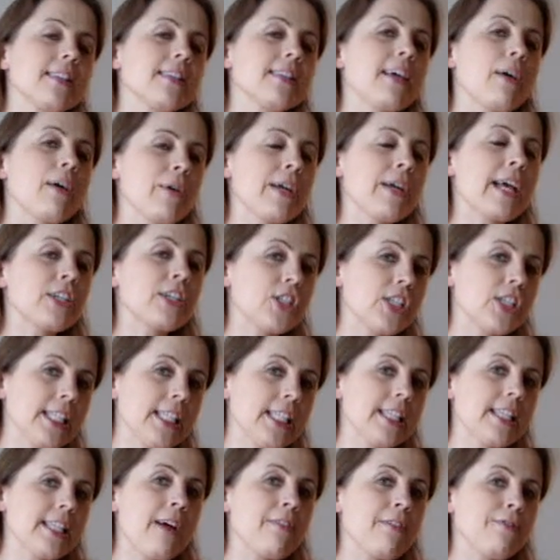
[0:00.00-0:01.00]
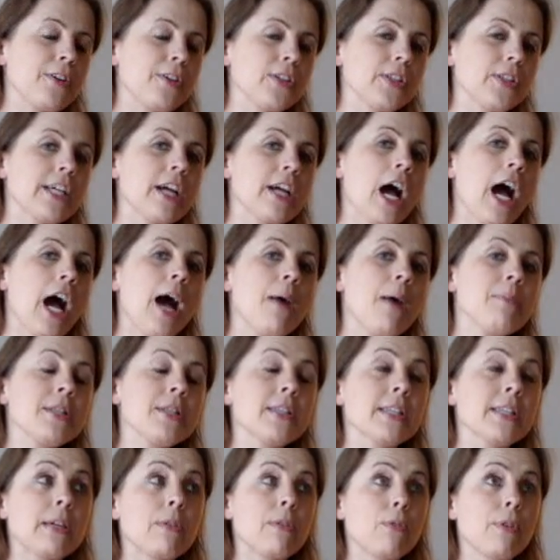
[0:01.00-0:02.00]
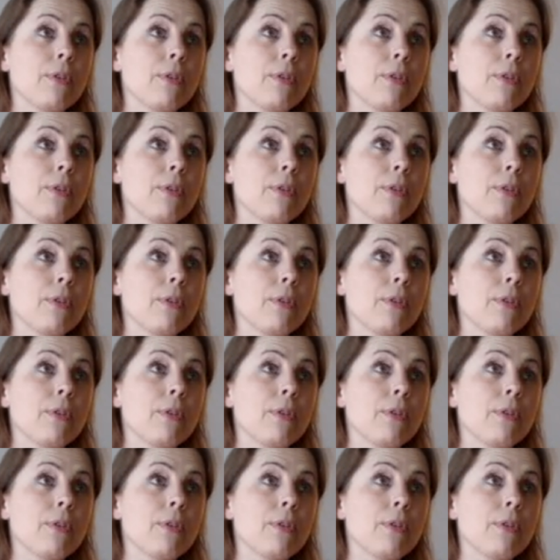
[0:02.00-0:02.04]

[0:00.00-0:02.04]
that we actually see that fairly commonly,